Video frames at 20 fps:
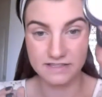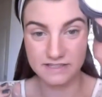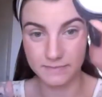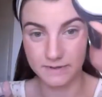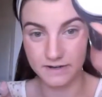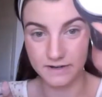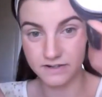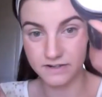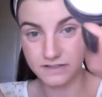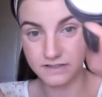
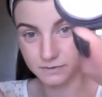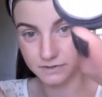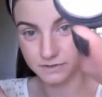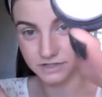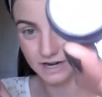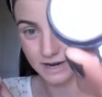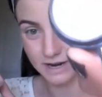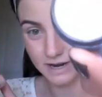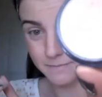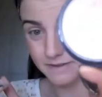Spirits, which
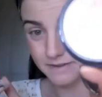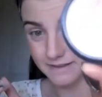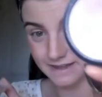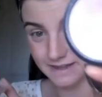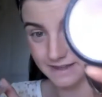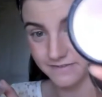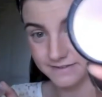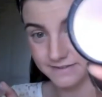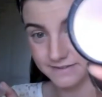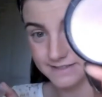I
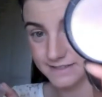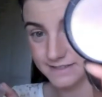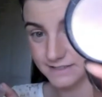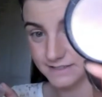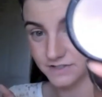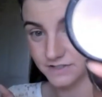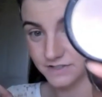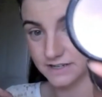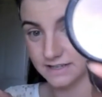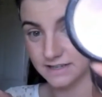believe is an
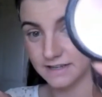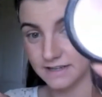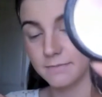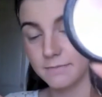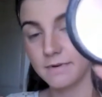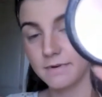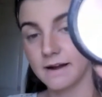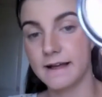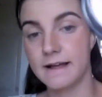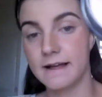Australian
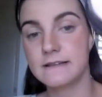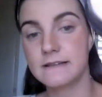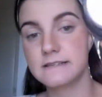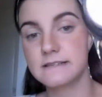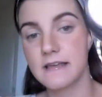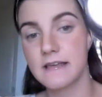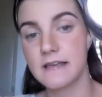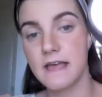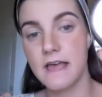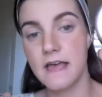brand.
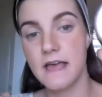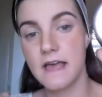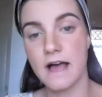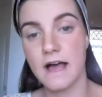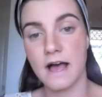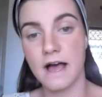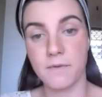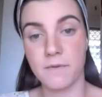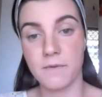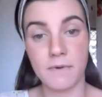
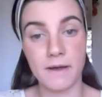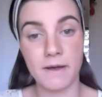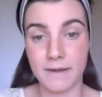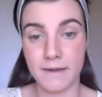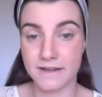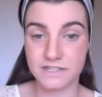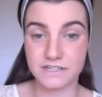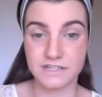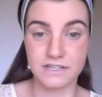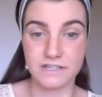I'm
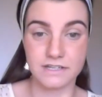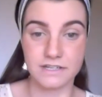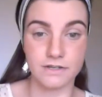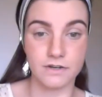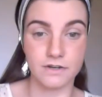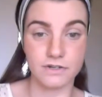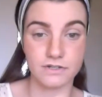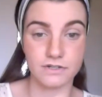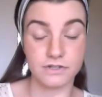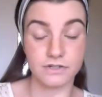actually
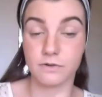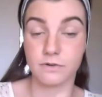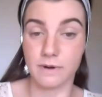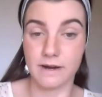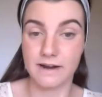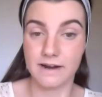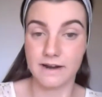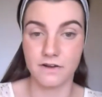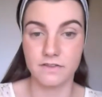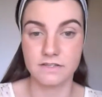not sure where
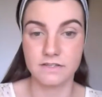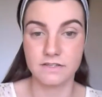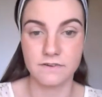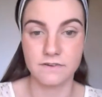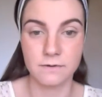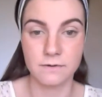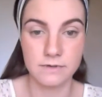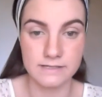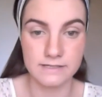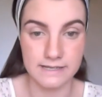I got this
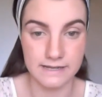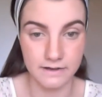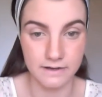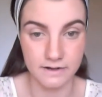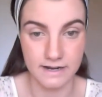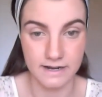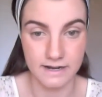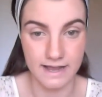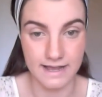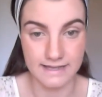from because I got
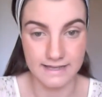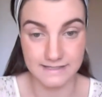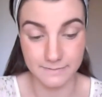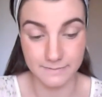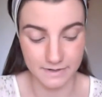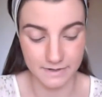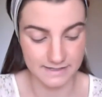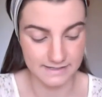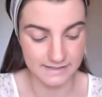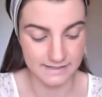it as a
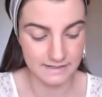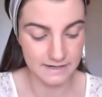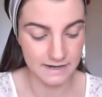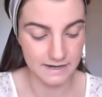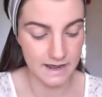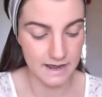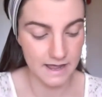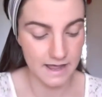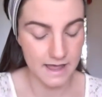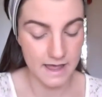present.
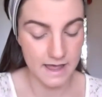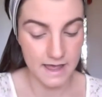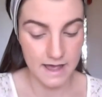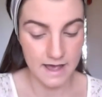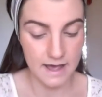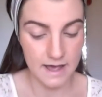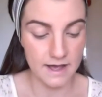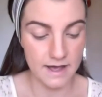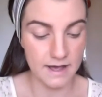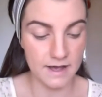
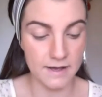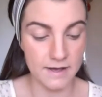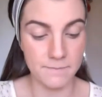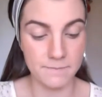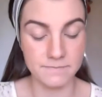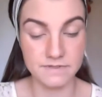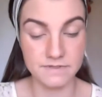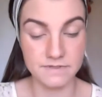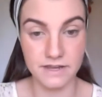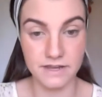
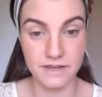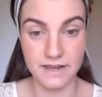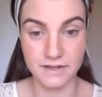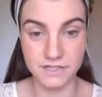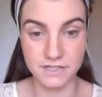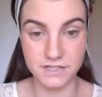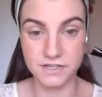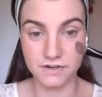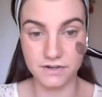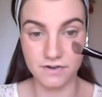So yeah, you're
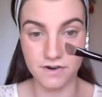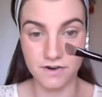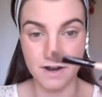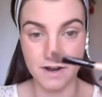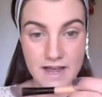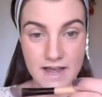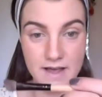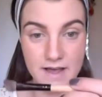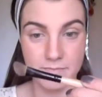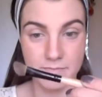just gonna
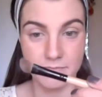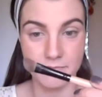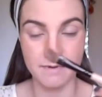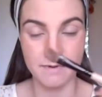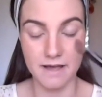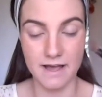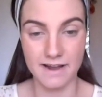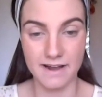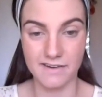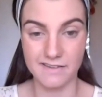grab.
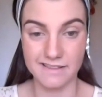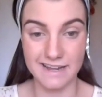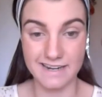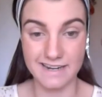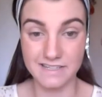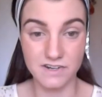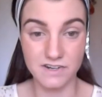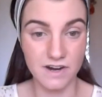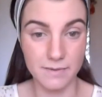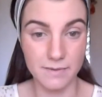I
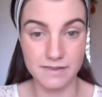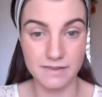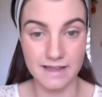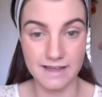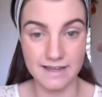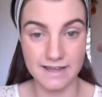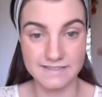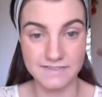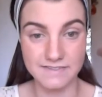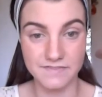like to grab a
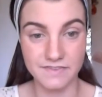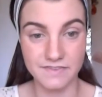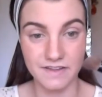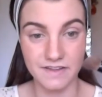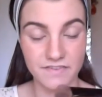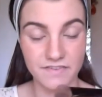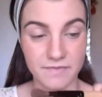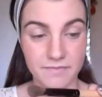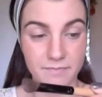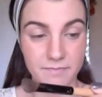nice
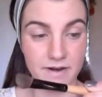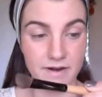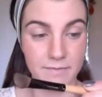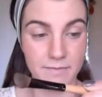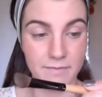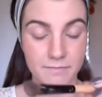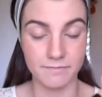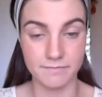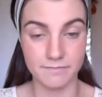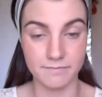fluffy brush.